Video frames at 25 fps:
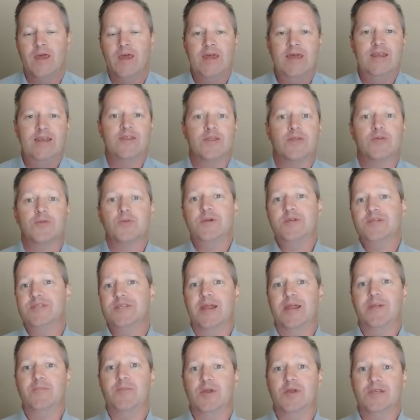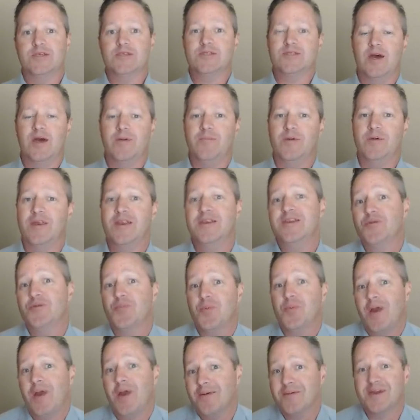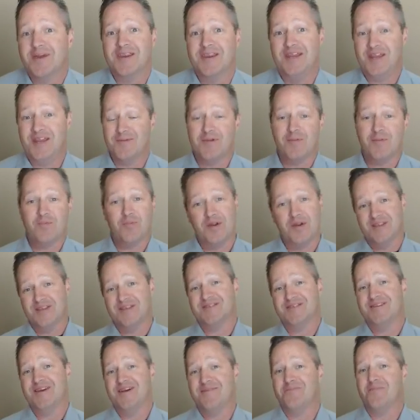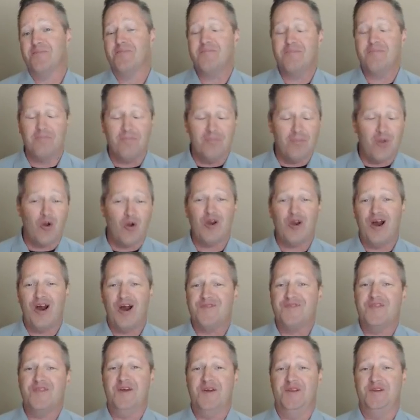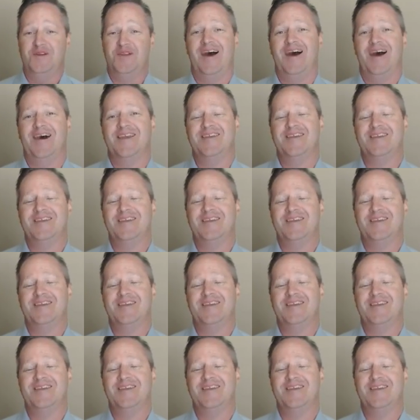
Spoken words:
Now the reason that I bring this up, and you're probably going to hear me bring this up more often than not,